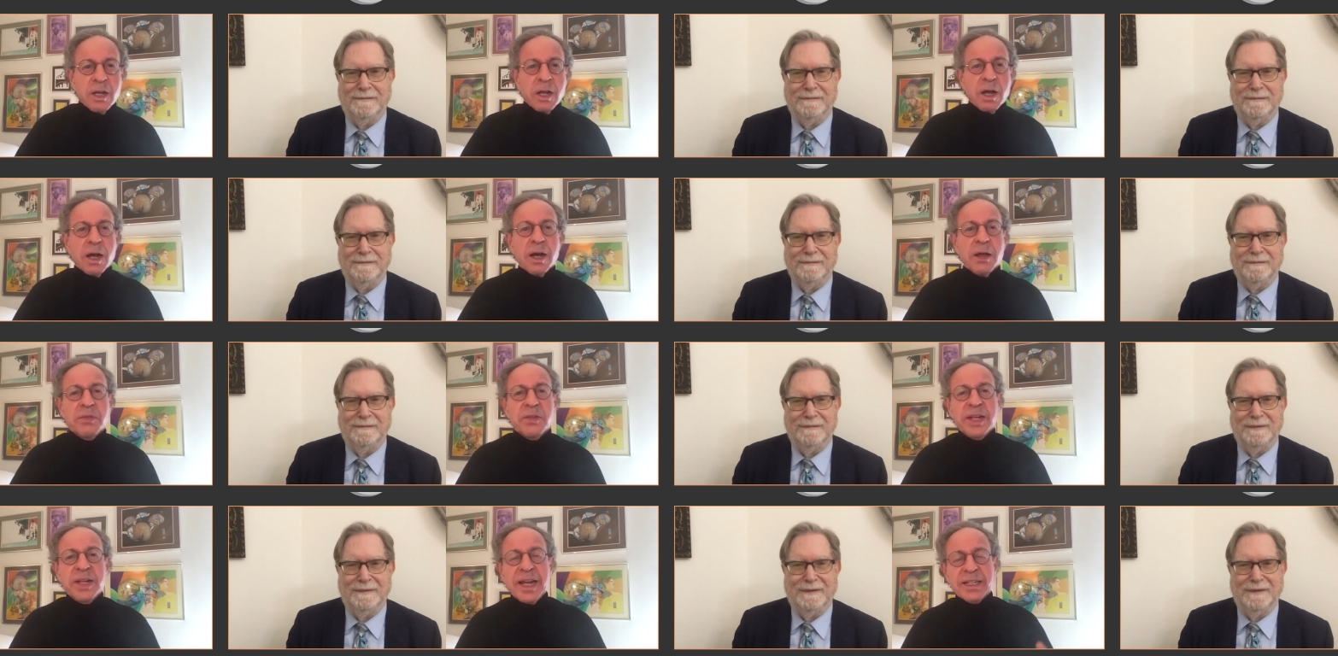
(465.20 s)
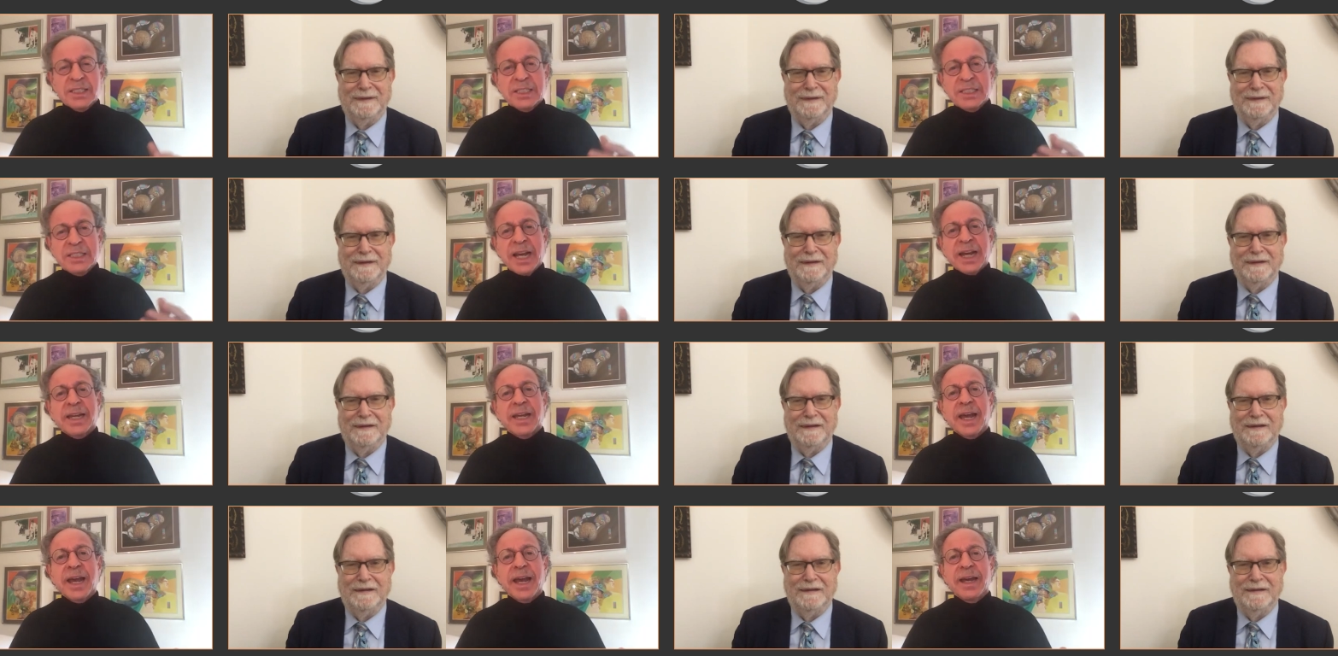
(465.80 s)
Speaker 1: Uh, the next
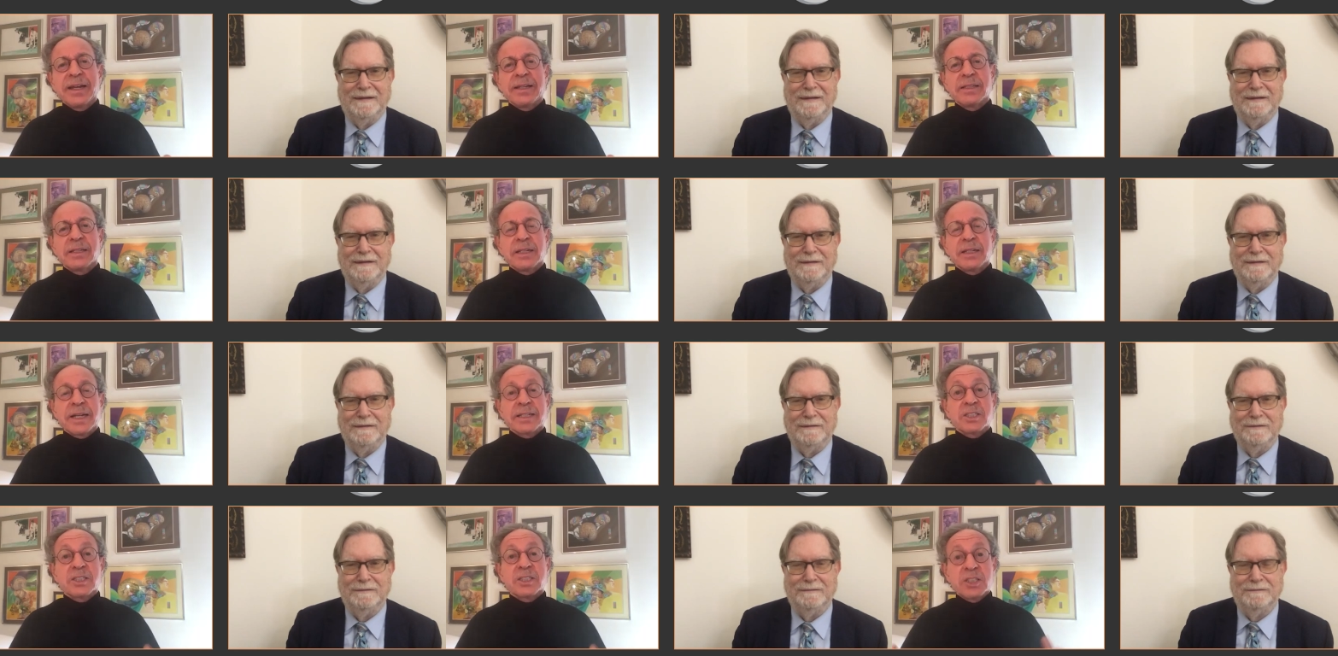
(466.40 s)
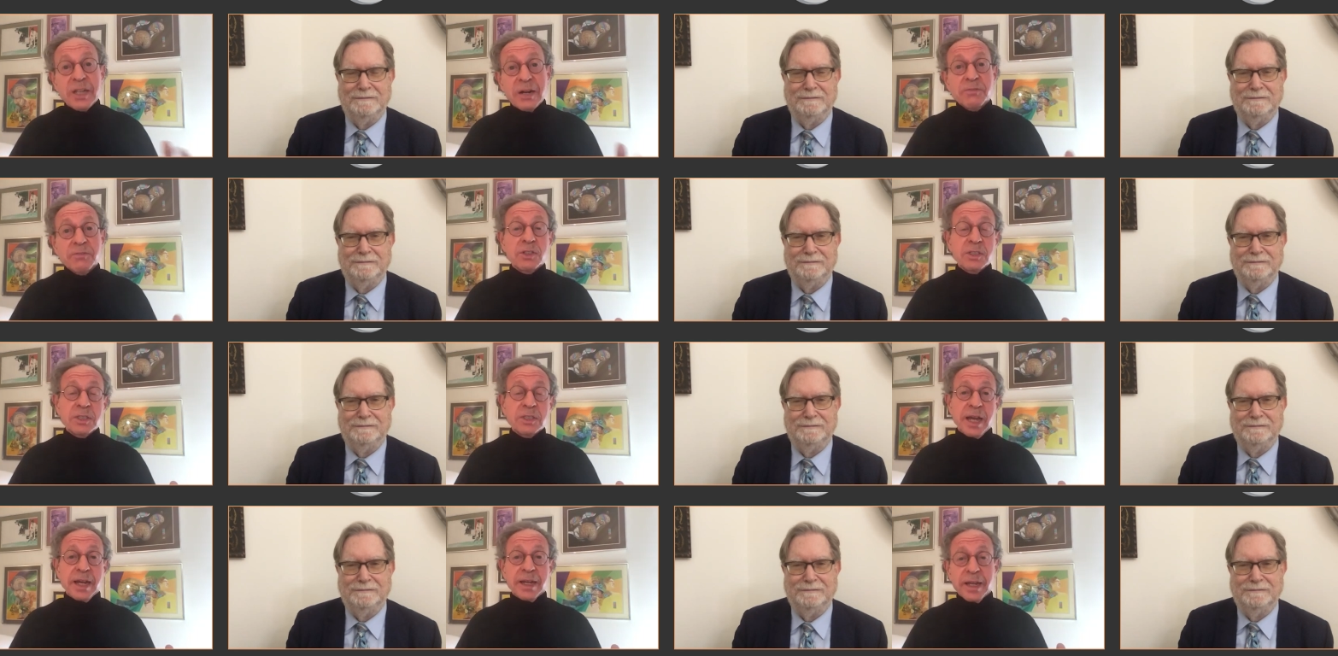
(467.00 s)
decade, the next several
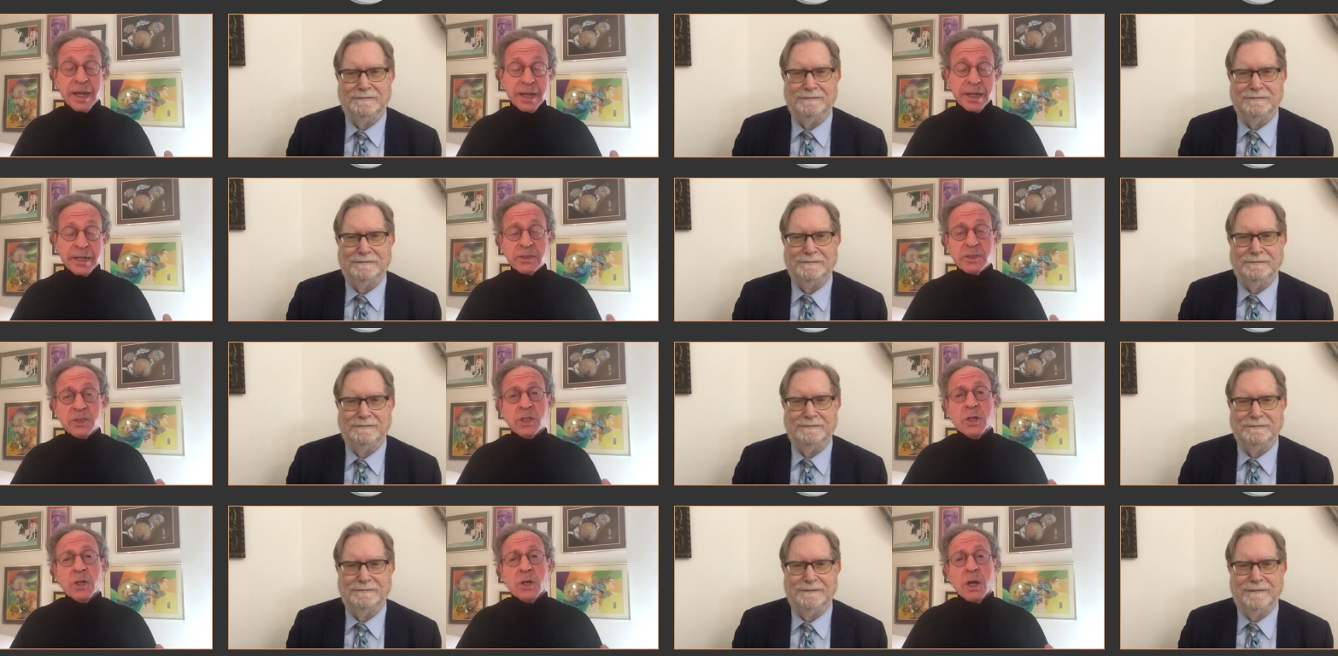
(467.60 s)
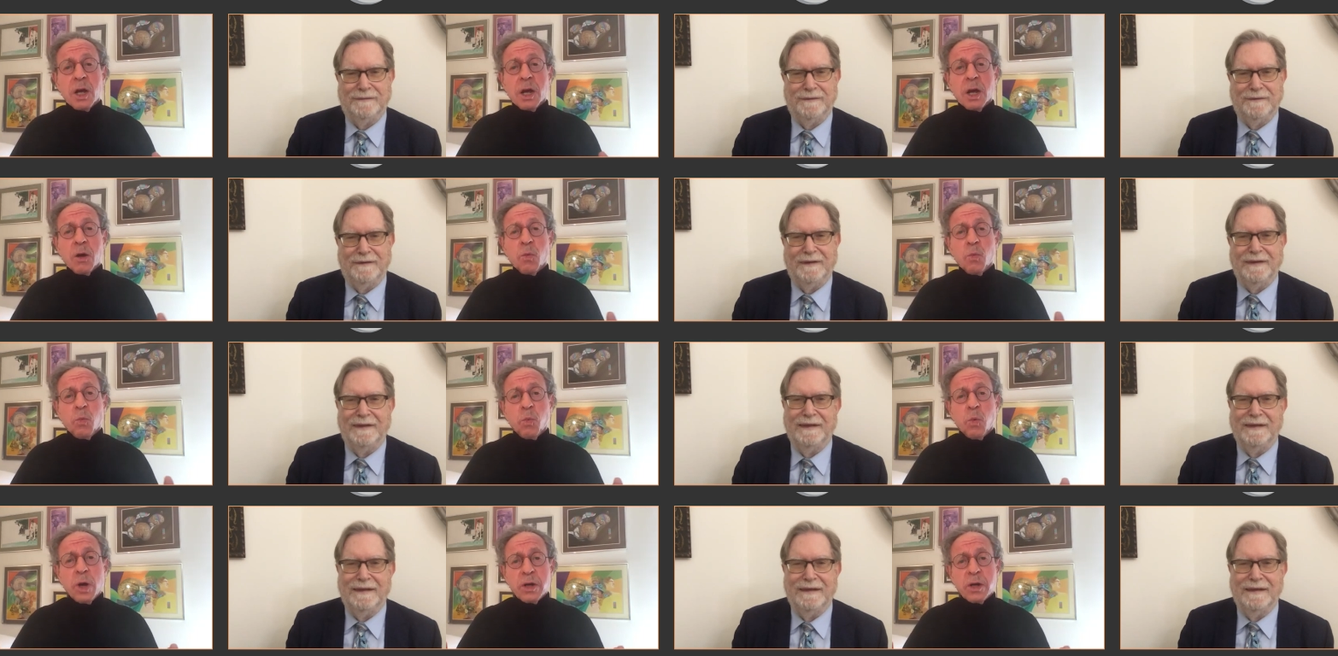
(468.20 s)
decades. Uh, what